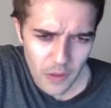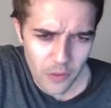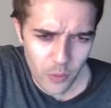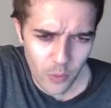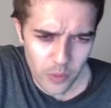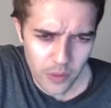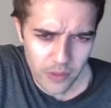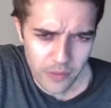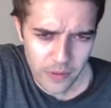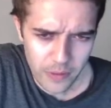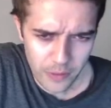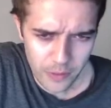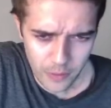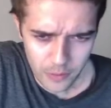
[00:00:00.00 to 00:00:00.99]
So we'll give
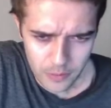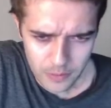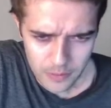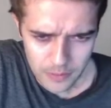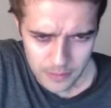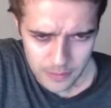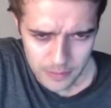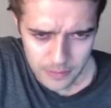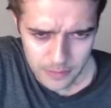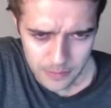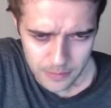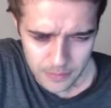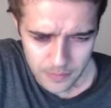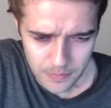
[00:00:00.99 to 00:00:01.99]
that a go.
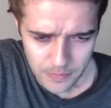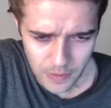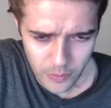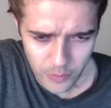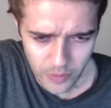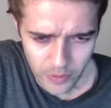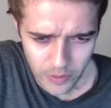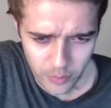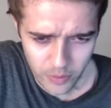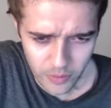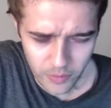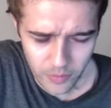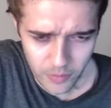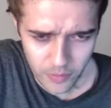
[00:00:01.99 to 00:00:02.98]
I would
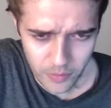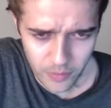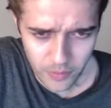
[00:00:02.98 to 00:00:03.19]
recommend